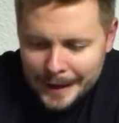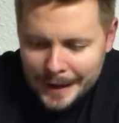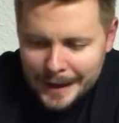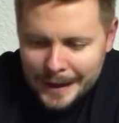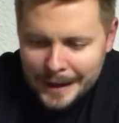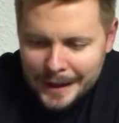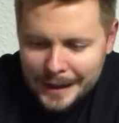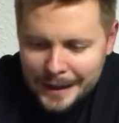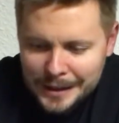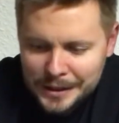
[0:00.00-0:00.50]

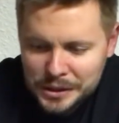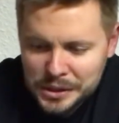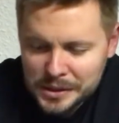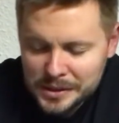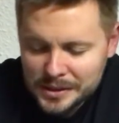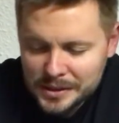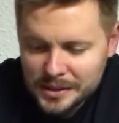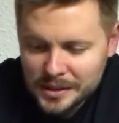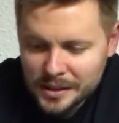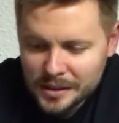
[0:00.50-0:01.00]
I
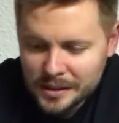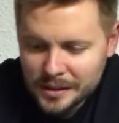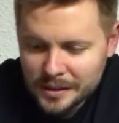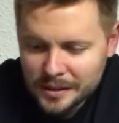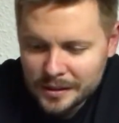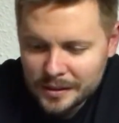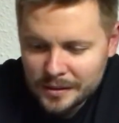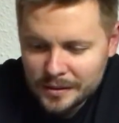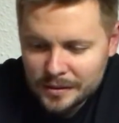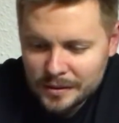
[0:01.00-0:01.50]
just
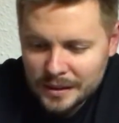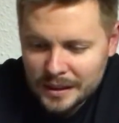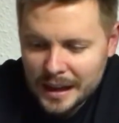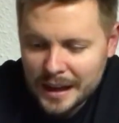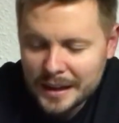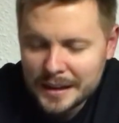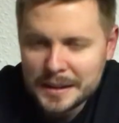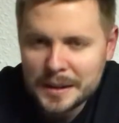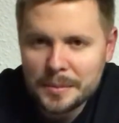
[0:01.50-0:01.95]
got into